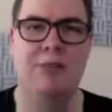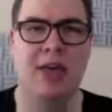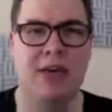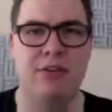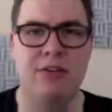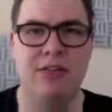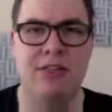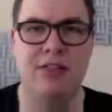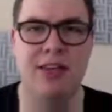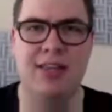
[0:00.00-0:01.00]
candles and
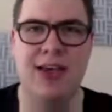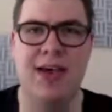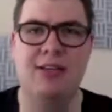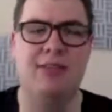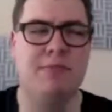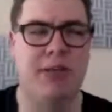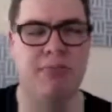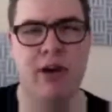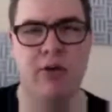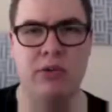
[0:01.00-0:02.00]
things like that, some Bath and
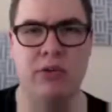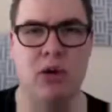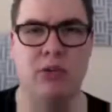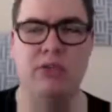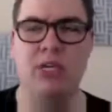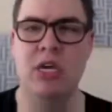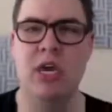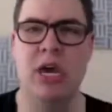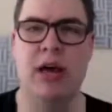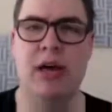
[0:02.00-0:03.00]
Body Works hauls,
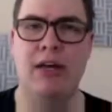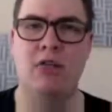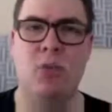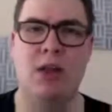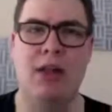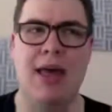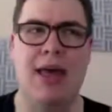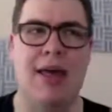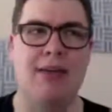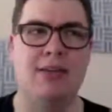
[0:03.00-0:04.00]
as well
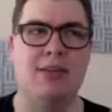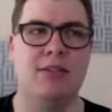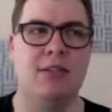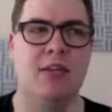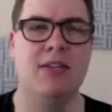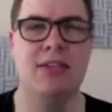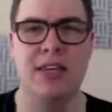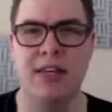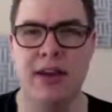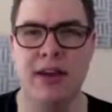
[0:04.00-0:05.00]
as
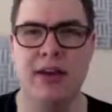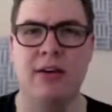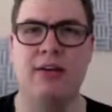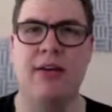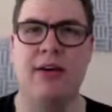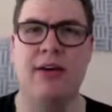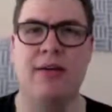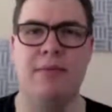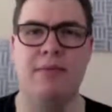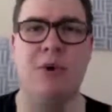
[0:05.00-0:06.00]
skincare,
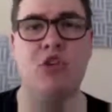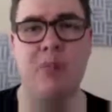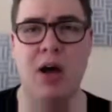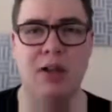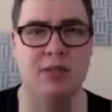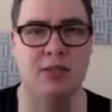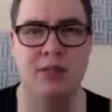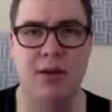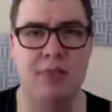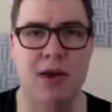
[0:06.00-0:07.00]
Birchbox
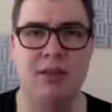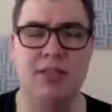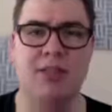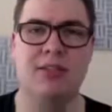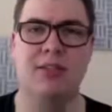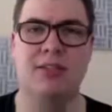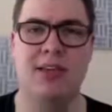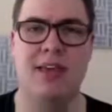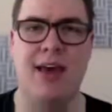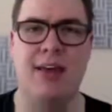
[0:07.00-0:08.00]
unboxings, things
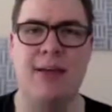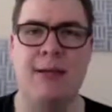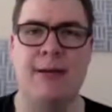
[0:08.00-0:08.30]
like that.